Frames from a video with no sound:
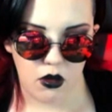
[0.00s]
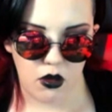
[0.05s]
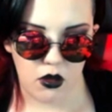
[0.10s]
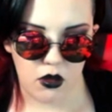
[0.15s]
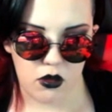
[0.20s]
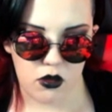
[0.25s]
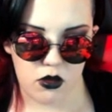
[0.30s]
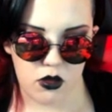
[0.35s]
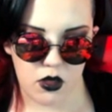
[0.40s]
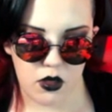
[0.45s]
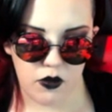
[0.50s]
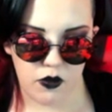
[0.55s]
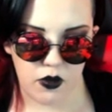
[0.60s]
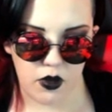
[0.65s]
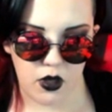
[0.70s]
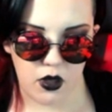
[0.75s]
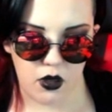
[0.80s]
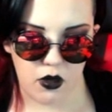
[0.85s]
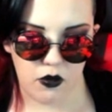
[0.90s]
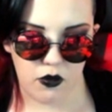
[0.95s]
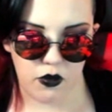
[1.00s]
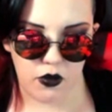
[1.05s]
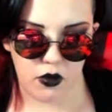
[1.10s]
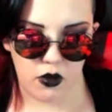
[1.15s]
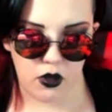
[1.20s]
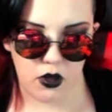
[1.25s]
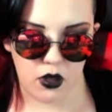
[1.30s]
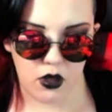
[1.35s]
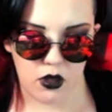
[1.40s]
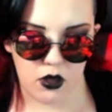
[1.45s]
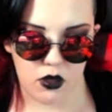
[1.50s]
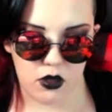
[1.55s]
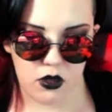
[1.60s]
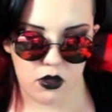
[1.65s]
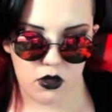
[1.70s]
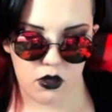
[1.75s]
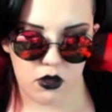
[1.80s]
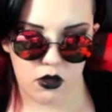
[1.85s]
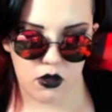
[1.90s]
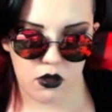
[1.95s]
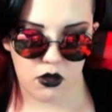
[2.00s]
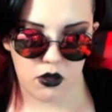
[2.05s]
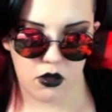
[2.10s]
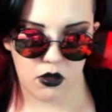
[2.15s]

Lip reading: Alright, save that for last.